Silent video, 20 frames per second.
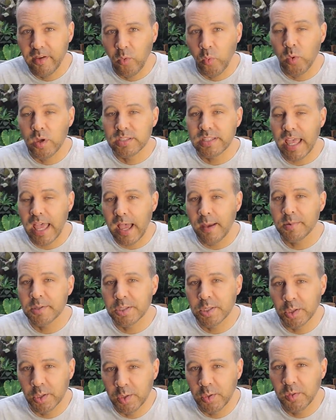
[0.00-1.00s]
was
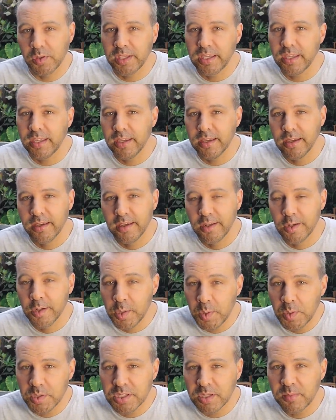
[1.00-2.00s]
absolutely
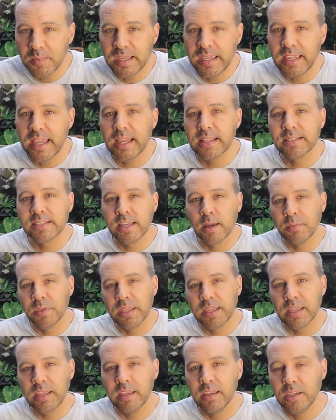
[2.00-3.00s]
new to me and something